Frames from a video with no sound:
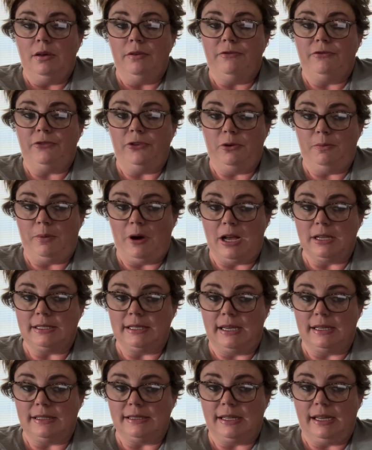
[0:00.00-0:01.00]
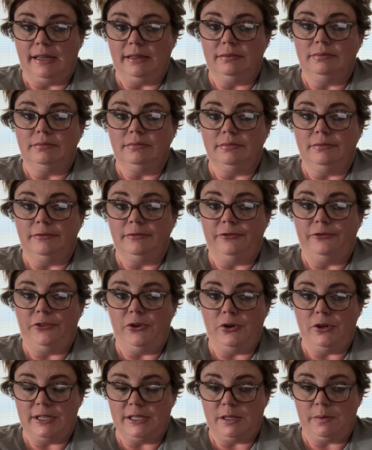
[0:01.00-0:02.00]
food processing,
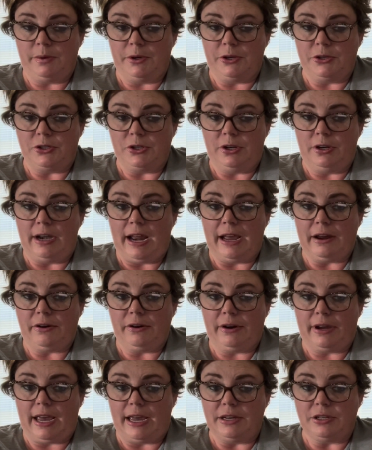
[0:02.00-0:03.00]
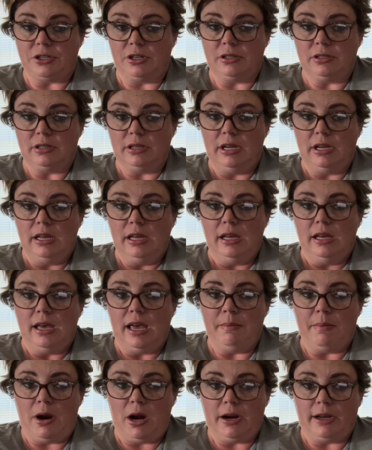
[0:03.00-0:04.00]
food distribution and aggregation,
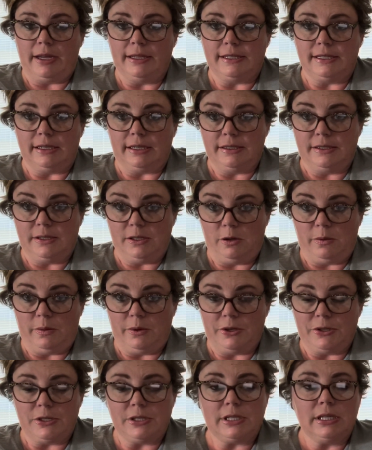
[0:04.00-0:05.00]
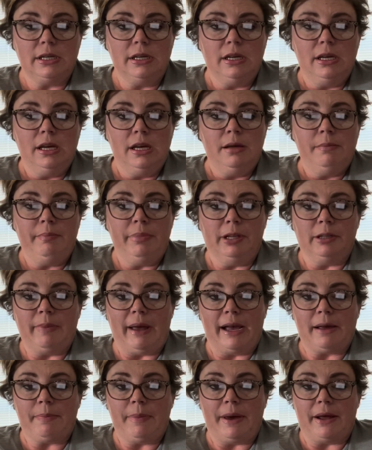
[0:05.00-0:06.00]
and markets and consumers. Build
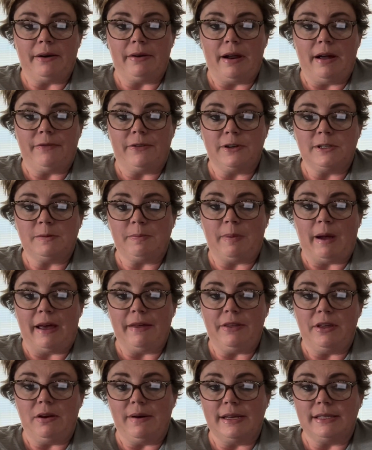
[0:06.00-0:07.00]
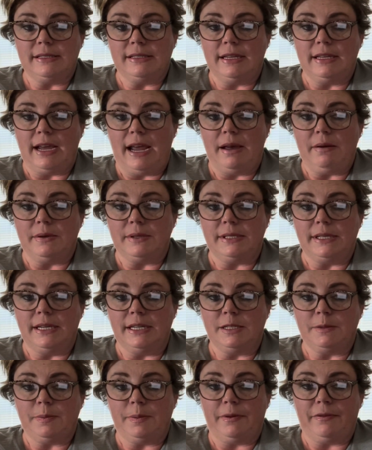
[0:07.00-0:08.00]
Back Better efforts by the USDA will seek
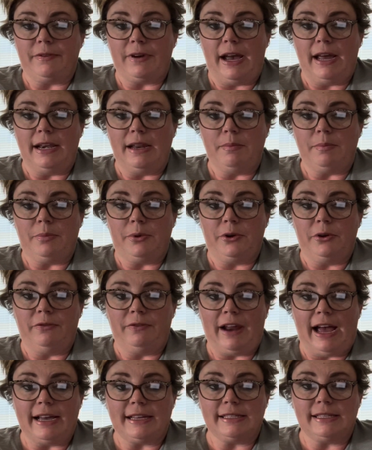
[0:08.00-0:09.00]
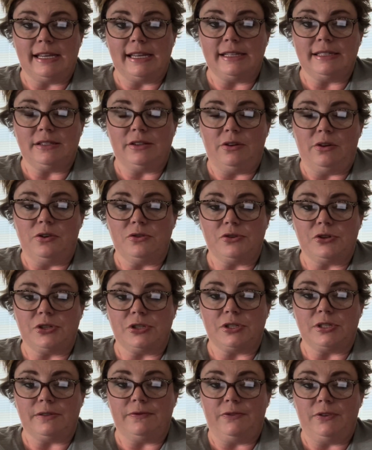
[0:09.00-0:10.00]
to provide improved access to
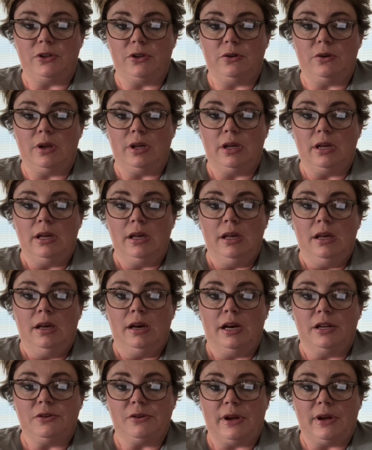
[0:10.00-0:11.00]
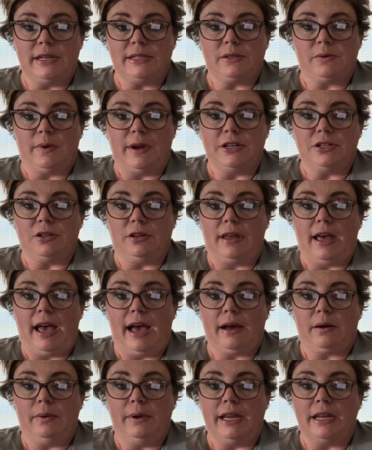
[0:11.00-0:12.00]
nutritious food, address racial
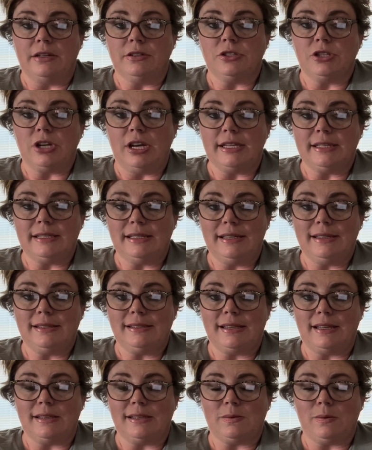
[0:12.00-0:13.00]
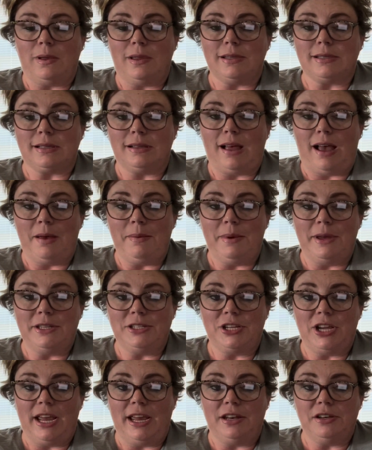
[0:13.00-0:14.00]
equity and justice, as well as climate
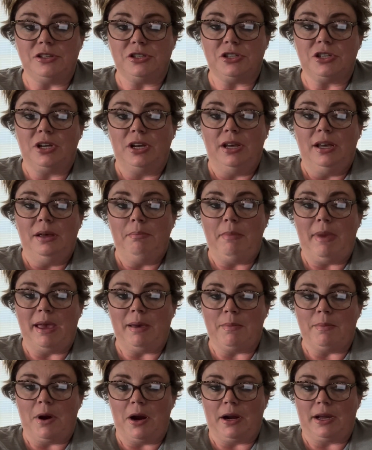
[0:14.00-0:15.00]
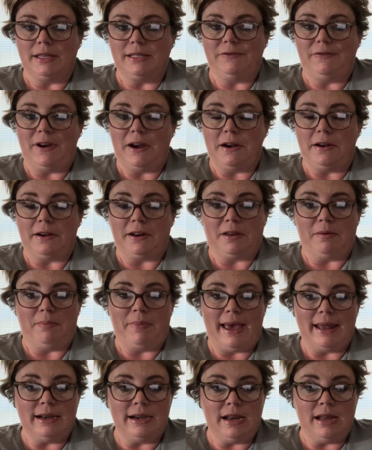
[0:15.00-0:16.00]
change, make markets fair and
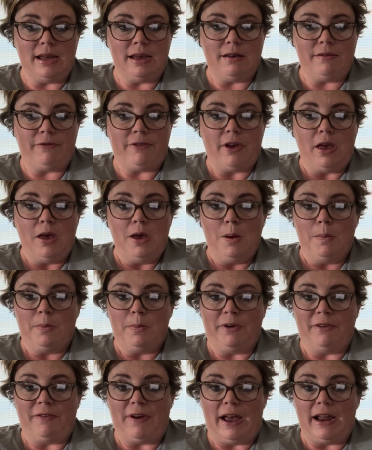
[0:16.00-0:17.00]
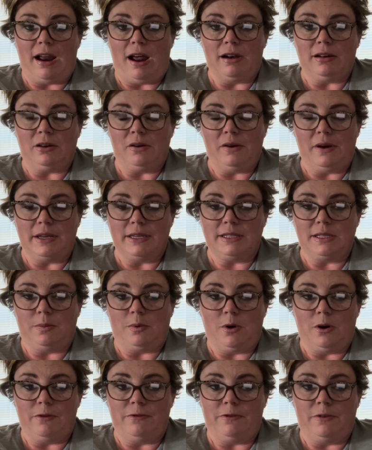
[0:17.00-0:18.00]
competitive, provide ongoing
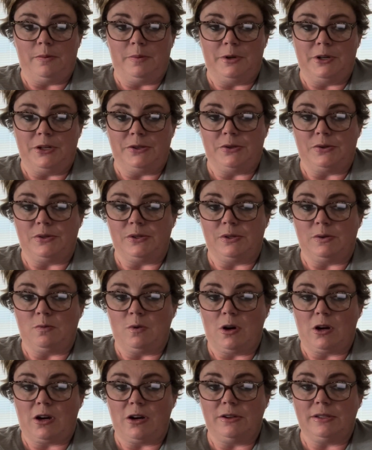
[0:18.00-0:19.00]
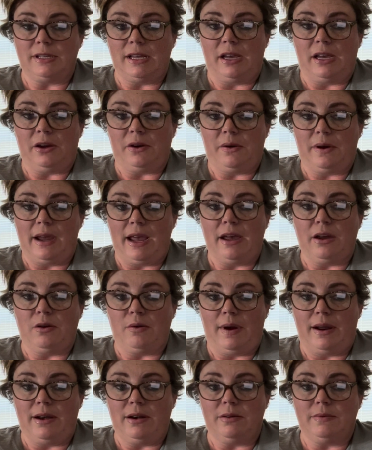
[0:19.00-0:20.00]
support for producers and workers, and create
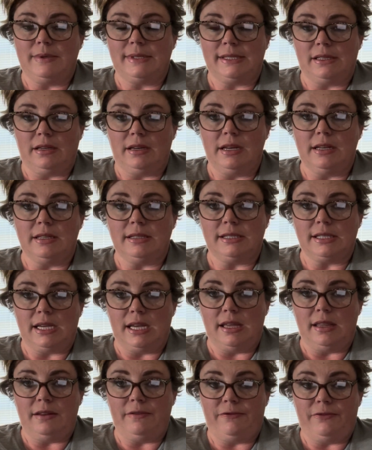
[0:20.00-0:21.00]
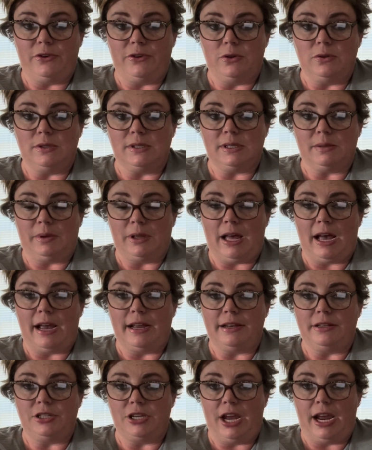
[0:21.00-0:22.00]
greater resilience in the food supply
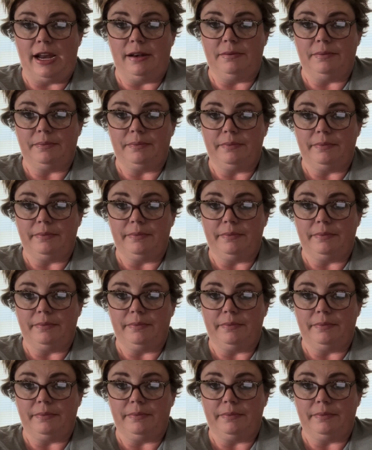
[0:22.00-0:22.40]
chain.